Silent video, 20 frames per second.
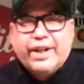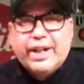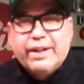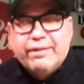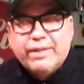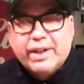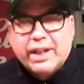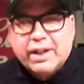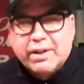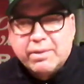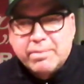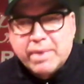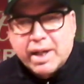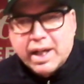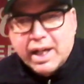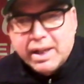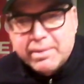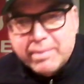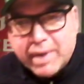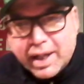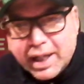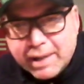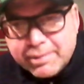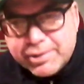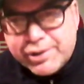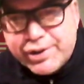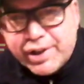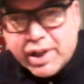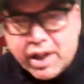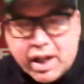evening, everybody. My
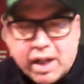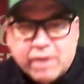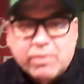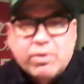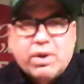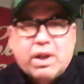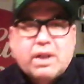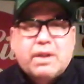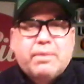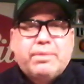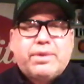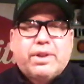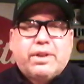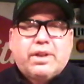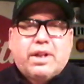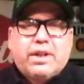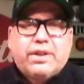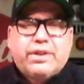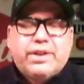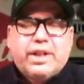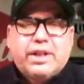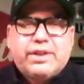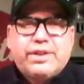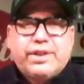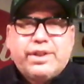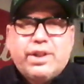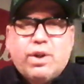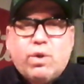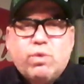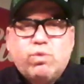name's John. Welcome to another
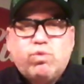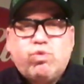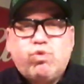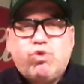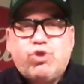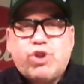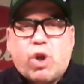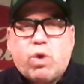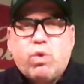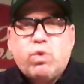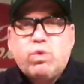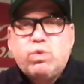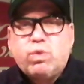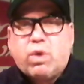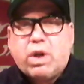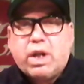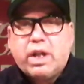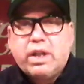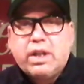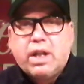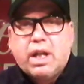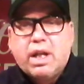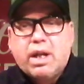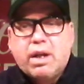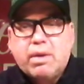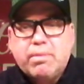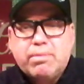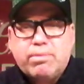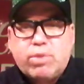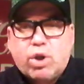edition of the old Zone
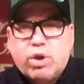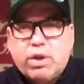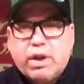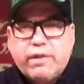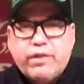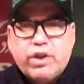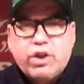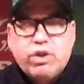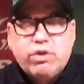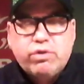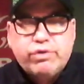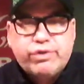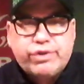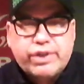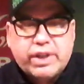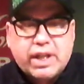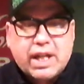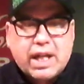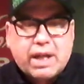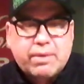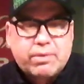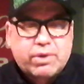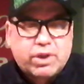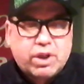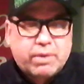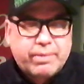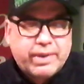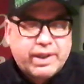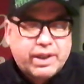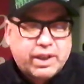1 Brew Reviews. Tonight we're
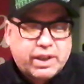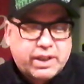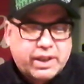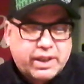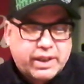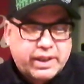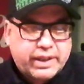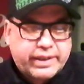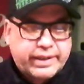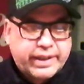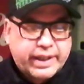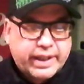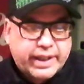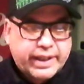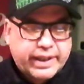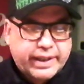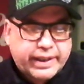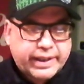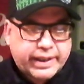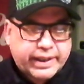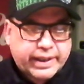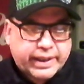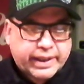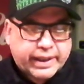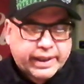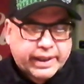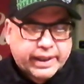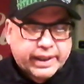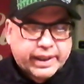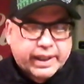going to be looking at a
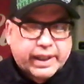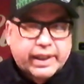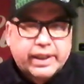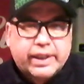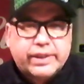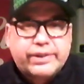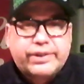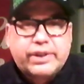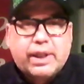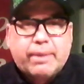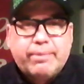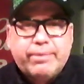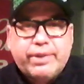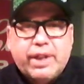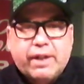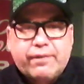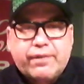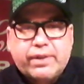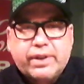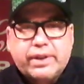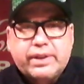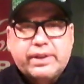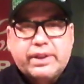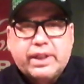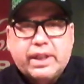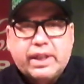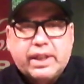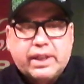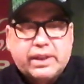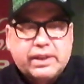little something different,
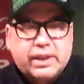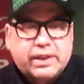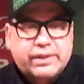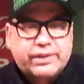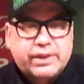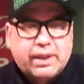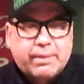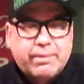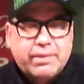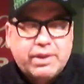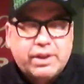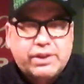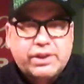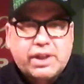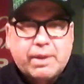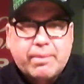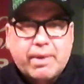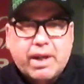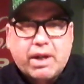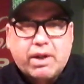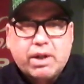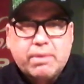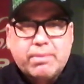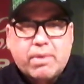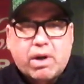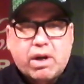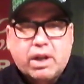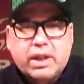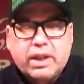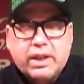a little something that just come out on the
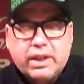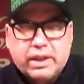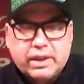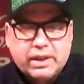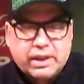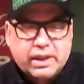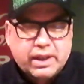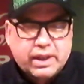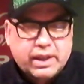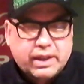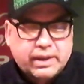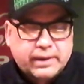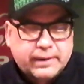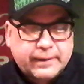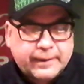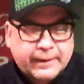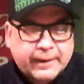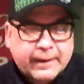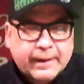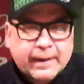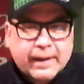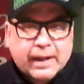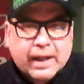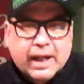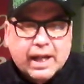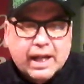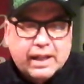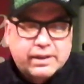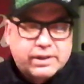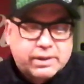market. I
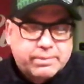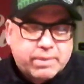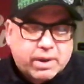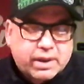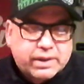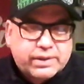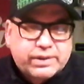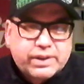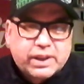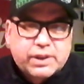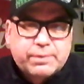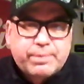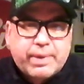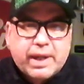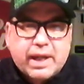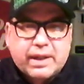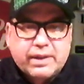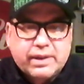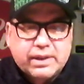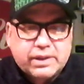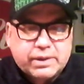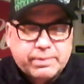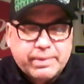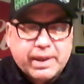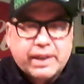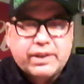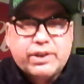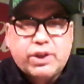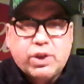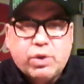actually bought a 6-pack of this
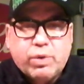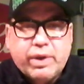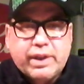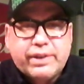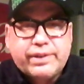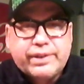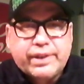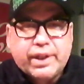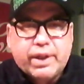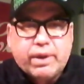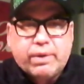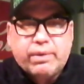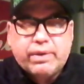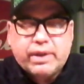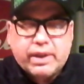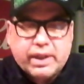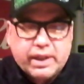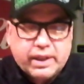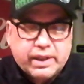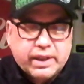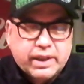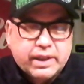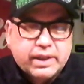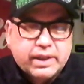about 2 weeks ago and